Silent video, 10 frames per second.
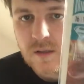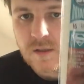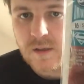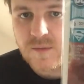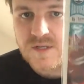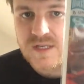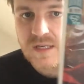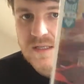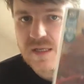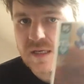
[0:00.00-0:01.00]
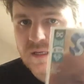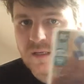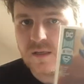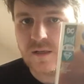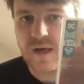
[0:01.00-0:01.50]
number 16.
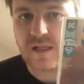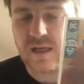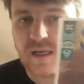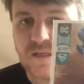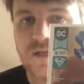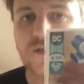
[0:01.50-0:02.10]
That light is